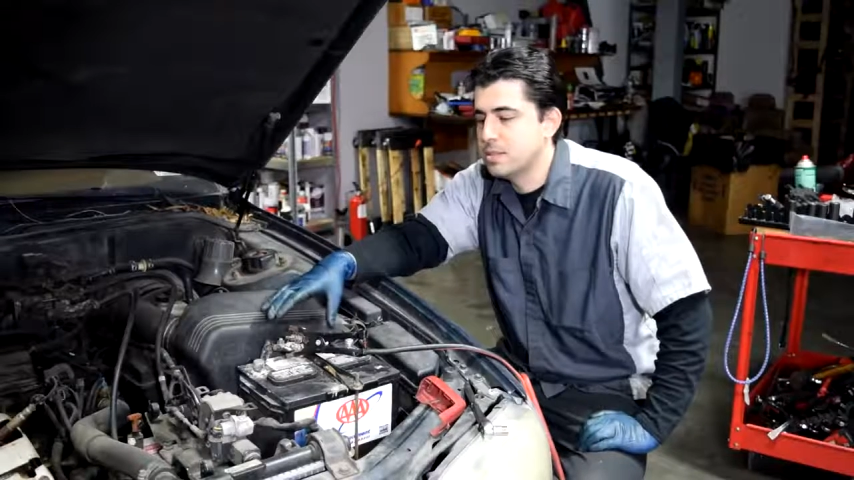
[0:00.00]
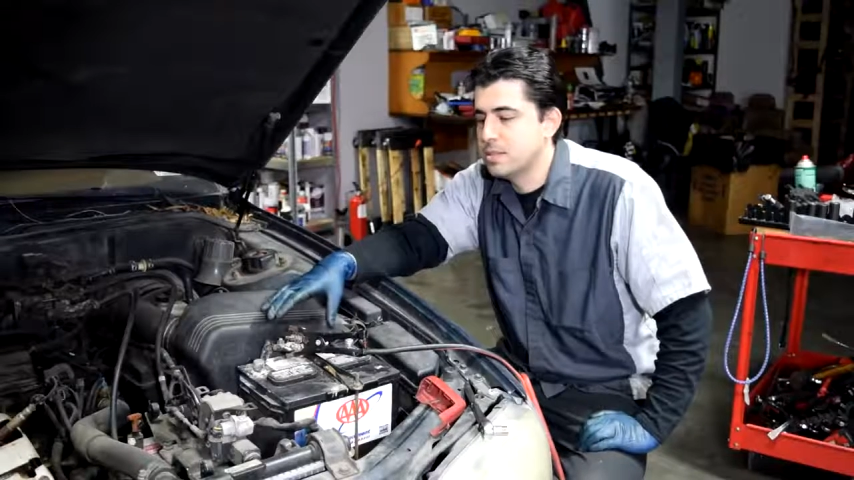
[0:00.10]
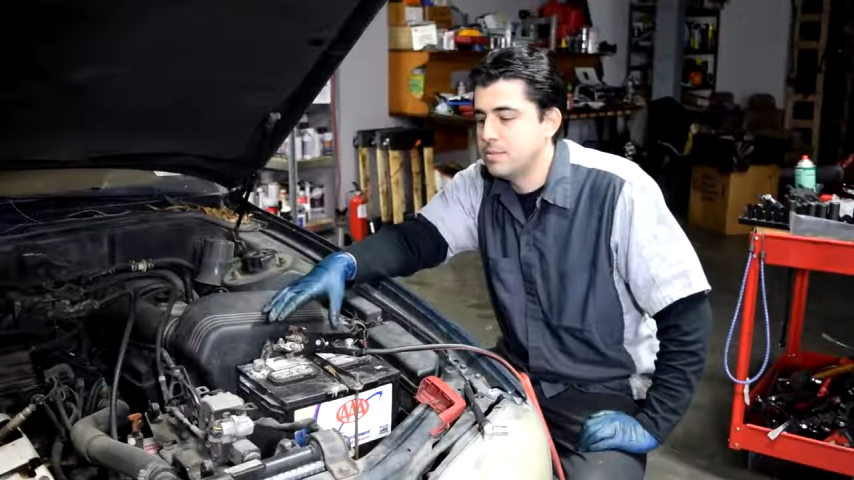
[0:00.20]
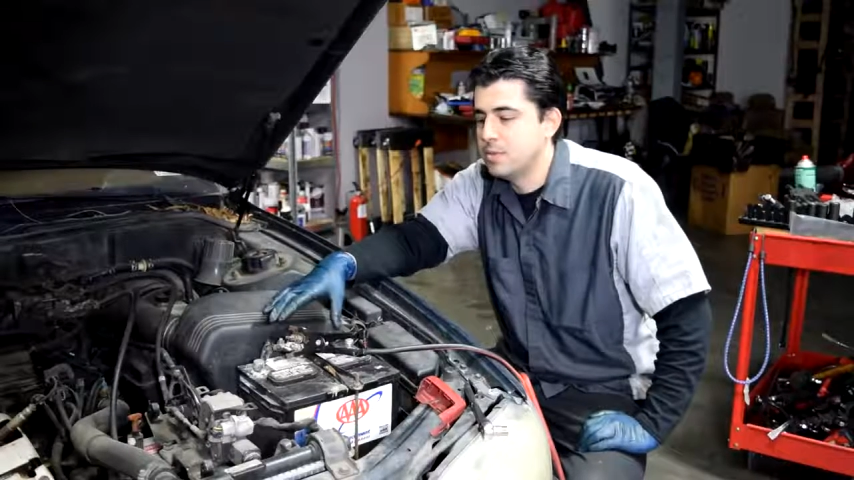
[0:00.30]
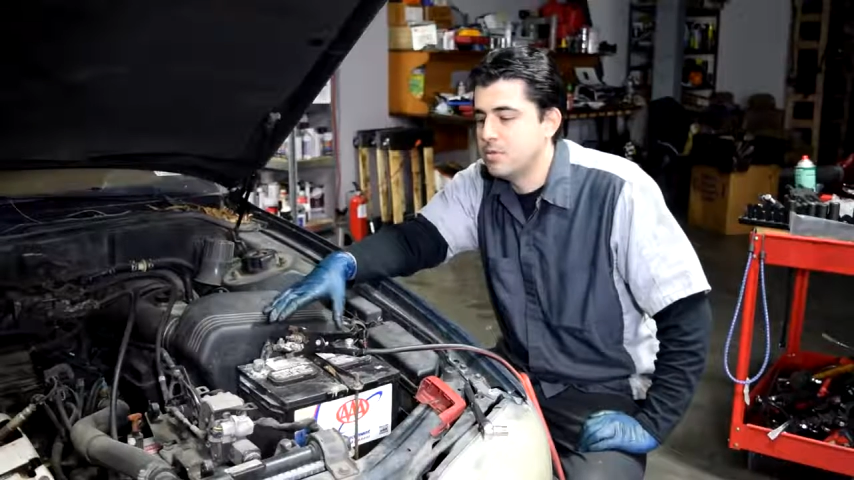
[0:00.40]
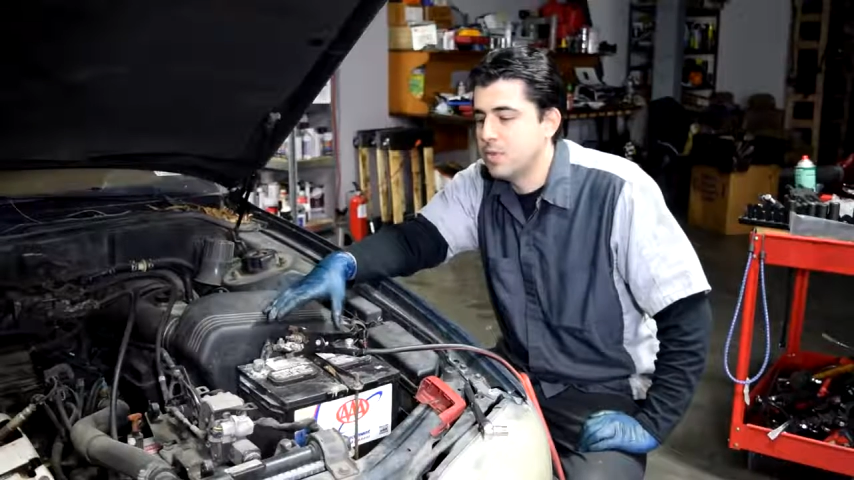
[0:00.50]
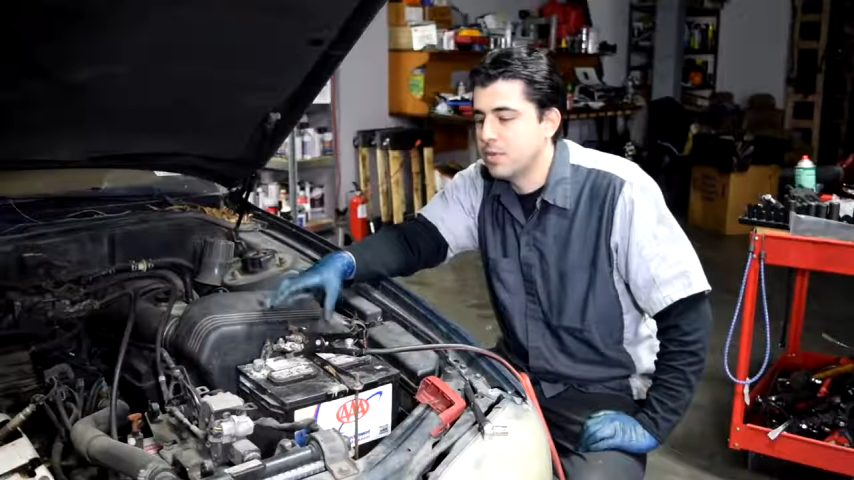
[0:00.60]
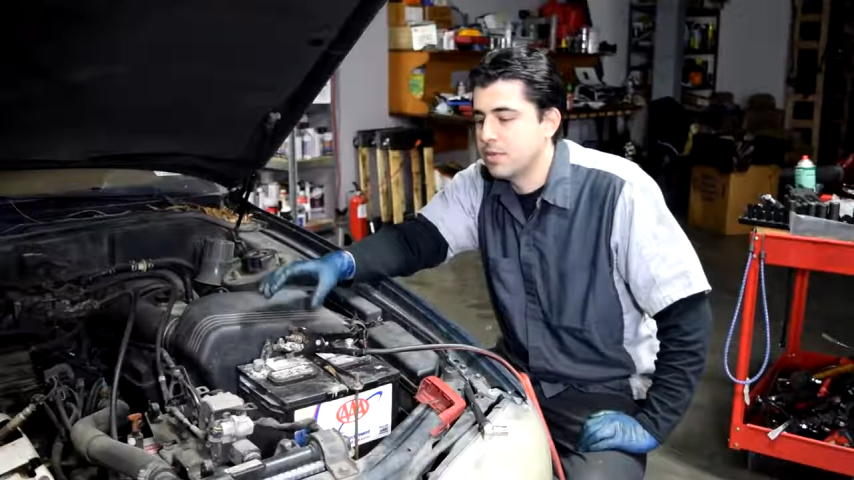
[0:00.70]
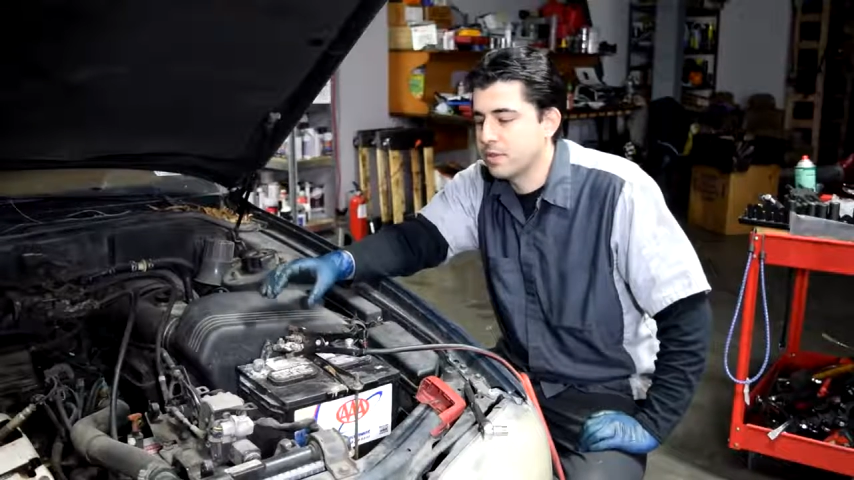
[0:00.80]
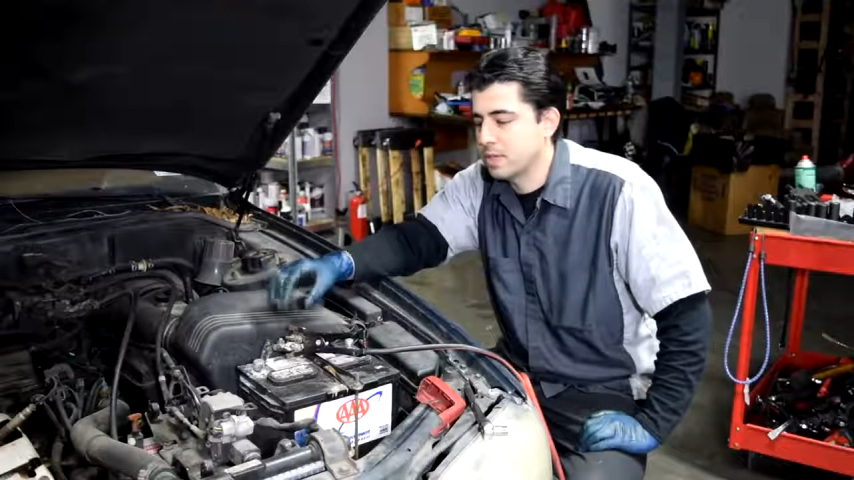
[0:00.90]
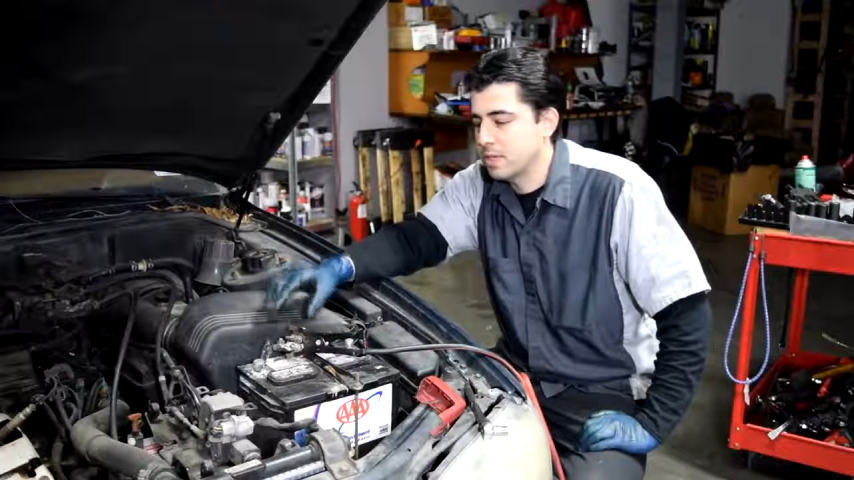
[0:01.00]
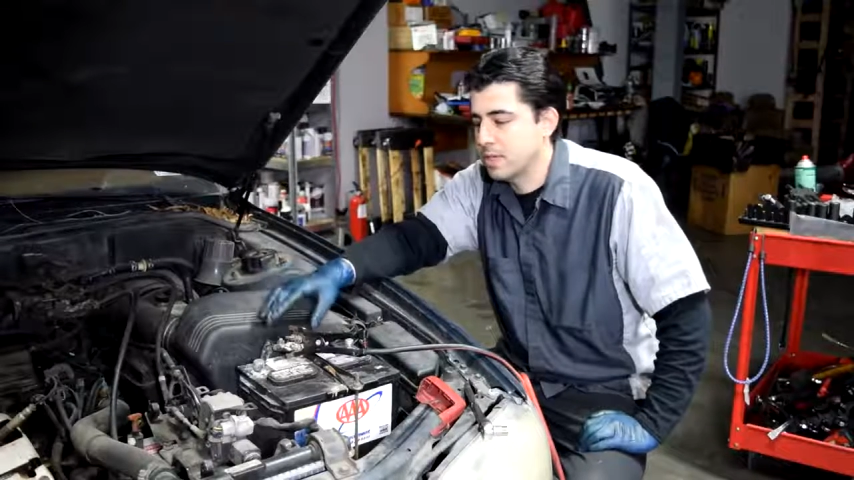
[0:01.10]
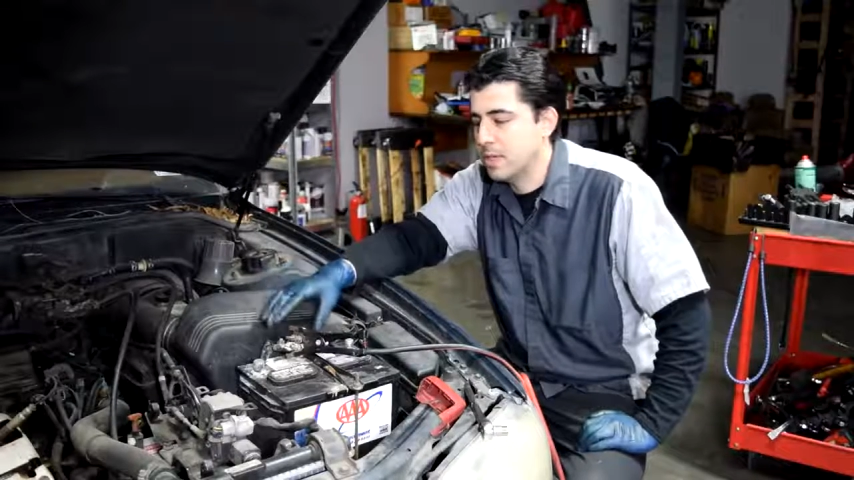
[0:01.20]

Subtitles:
remove both